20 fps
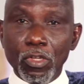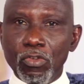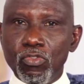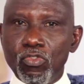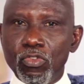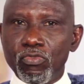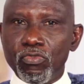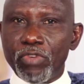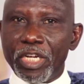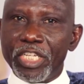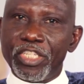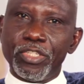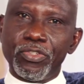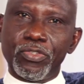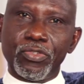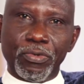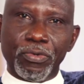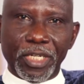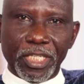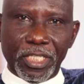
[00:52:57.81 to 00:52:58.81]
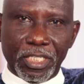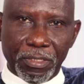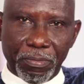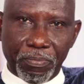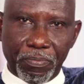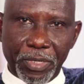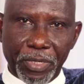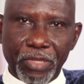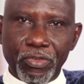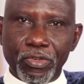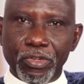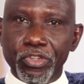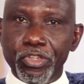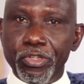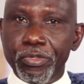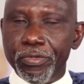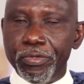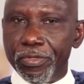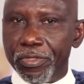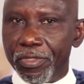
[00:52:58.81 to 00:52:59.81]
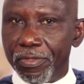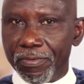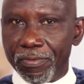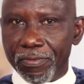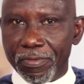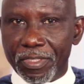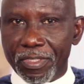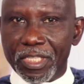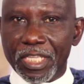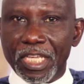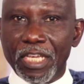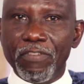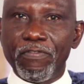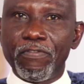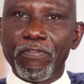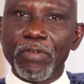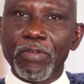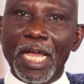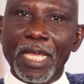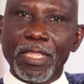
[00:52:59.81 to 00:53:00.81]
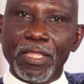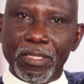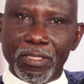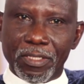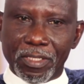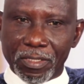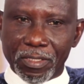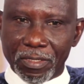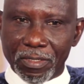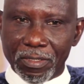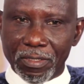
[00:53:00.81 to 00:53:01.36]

Don't rush into it. Pay your dues. Serve others.